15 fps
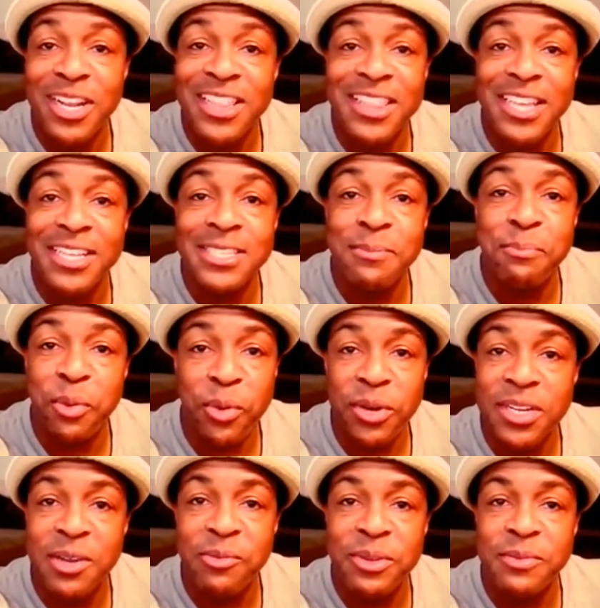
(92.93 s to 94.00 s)
I think it's
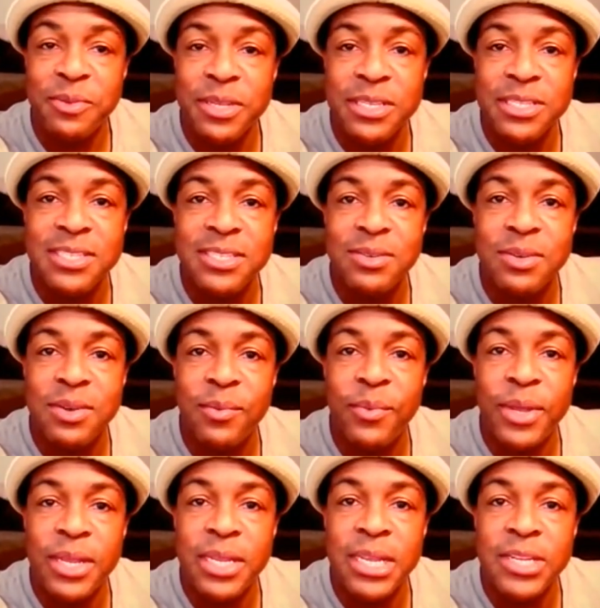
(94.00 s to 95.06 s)
important that we. we
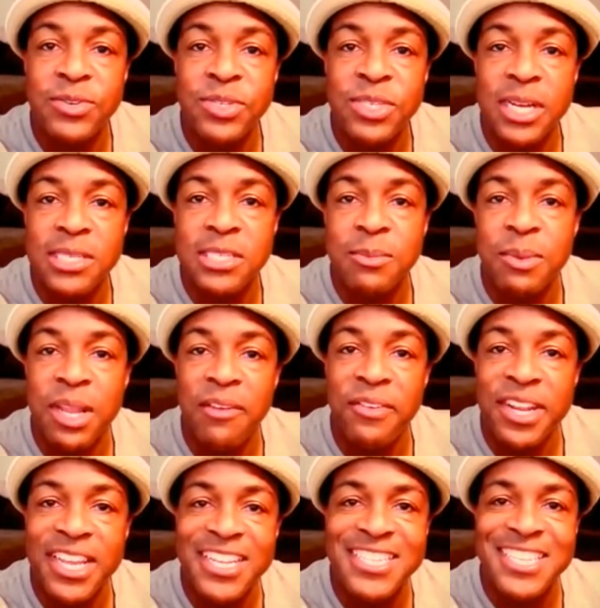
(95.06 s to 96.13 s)
we interject some
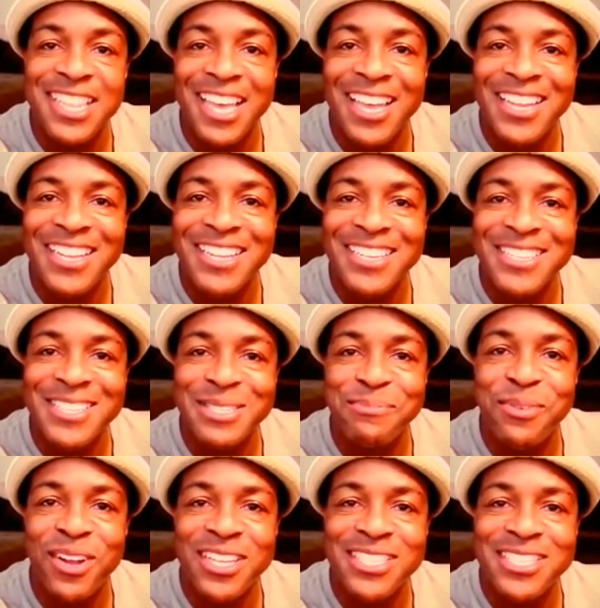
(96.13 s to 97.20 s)
levity into that into
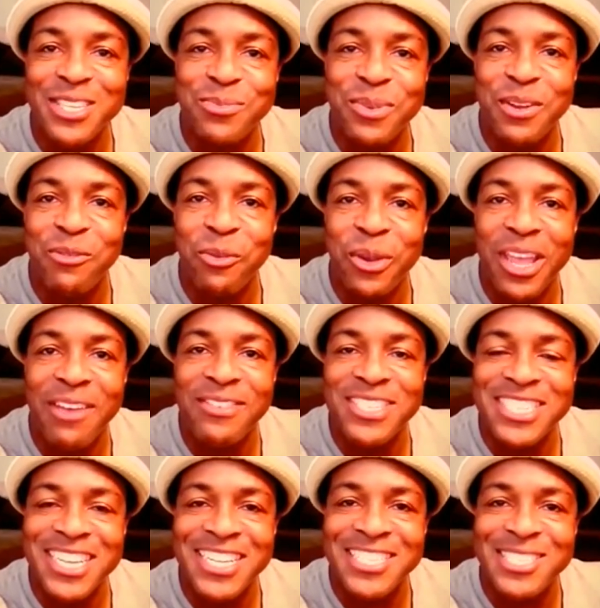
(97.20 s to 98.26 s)
this process whenever we have a
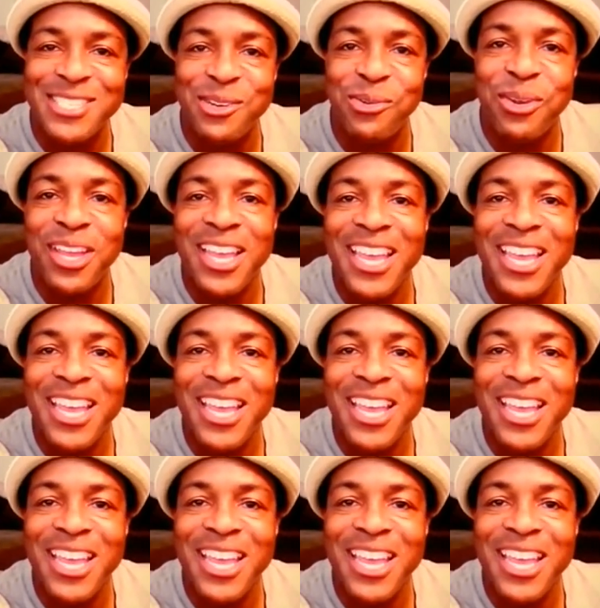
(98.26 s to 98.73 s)
chance to,